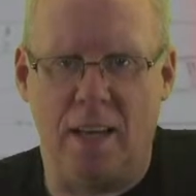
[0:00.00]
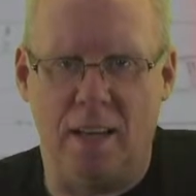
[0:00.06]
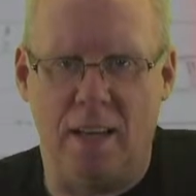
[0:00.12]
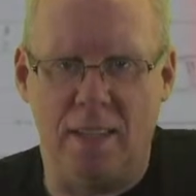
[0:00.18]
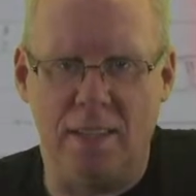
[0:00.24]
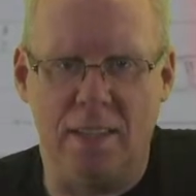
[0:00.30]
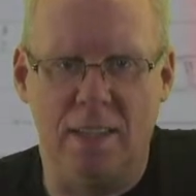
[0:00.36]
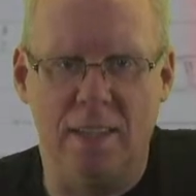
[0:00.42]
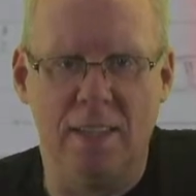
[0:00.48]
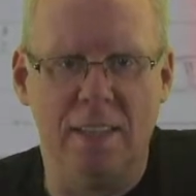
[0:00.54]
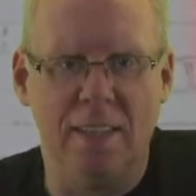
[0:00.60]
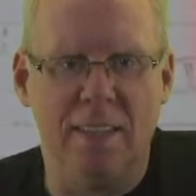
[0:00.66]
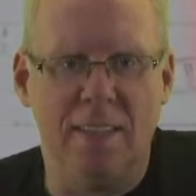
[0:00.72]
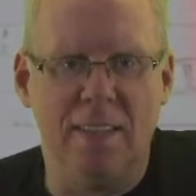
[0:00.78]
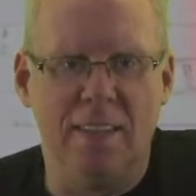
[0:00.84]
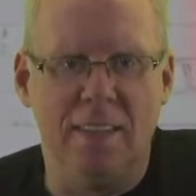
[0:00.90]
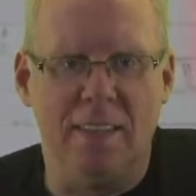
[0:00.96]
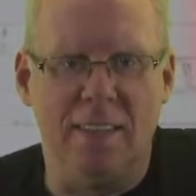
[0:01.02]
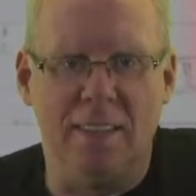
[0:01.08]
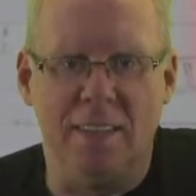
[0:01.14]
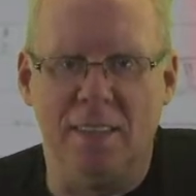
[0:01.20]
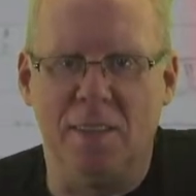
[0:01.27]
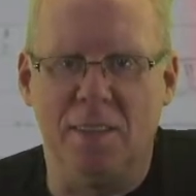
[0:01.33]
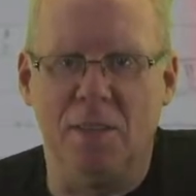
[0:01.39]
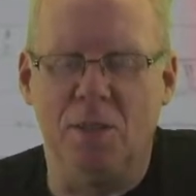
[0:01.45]
card,
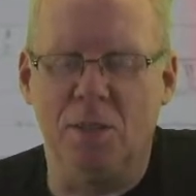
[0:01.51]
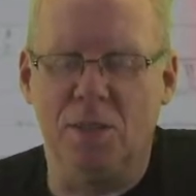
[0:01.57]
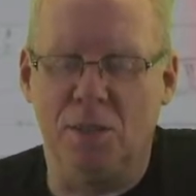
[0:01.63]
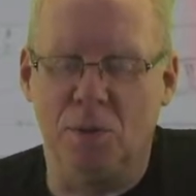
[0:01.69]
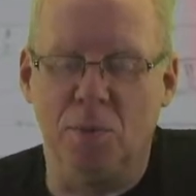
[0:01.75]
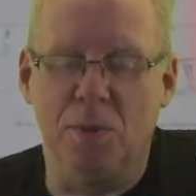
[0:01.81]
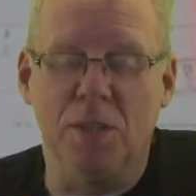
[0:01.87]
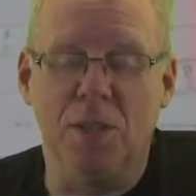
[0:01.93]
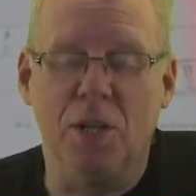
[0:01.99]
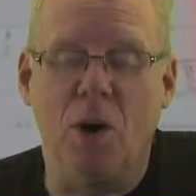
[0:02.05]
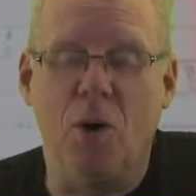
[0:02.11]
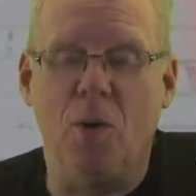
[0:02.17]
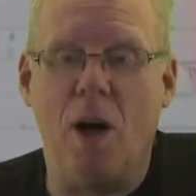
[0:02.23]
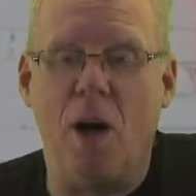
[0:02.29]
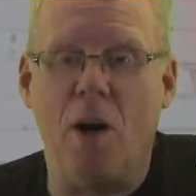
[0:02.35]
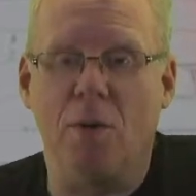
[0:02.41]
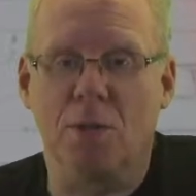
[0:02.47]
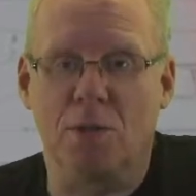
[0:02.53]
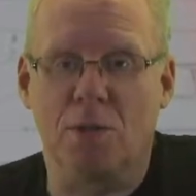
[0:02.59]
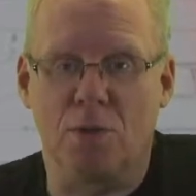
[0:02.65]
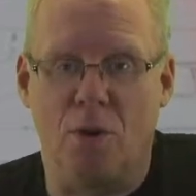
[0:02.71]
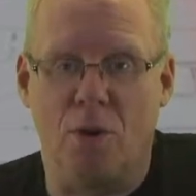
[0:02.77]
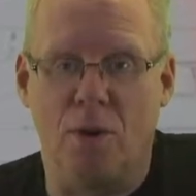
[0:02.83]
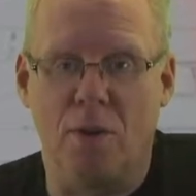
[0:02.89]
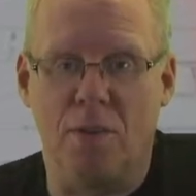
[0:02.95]
you will know how
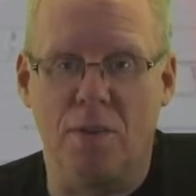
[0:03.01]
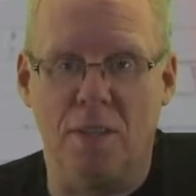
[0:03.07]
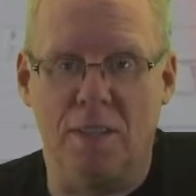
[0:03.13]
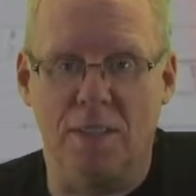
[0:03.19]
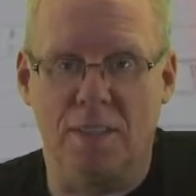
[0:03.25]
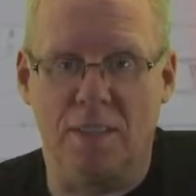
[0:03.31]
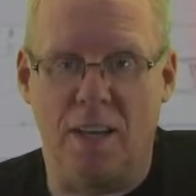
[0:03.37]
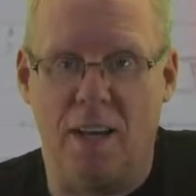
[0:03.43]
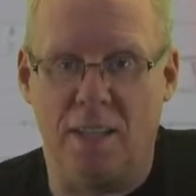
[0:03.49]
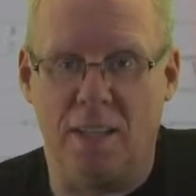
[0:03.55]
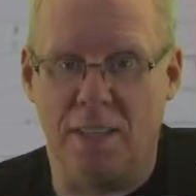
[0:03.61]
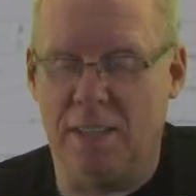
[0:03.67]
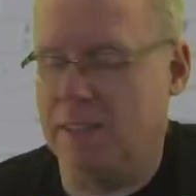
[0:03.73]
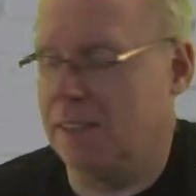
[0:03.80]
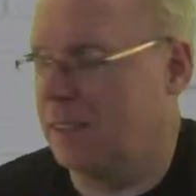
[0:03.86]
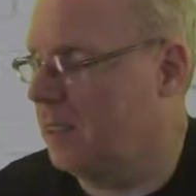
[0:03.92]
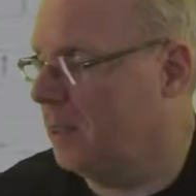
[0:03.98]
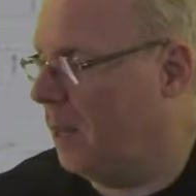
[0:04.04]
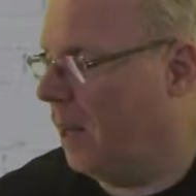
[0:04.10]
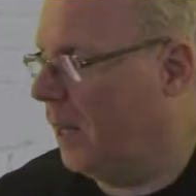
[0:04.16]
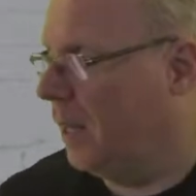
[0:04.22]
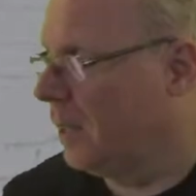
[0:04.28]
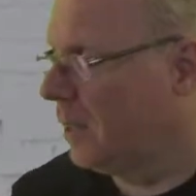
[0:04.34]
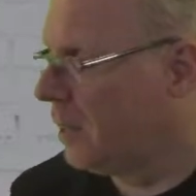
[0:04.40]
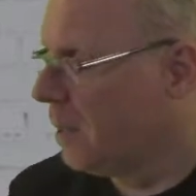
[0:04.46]
strong this card is.
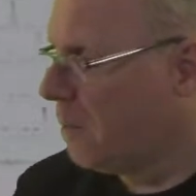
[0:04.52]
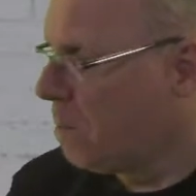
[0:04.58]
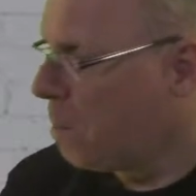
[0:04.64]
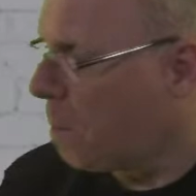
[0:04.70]
And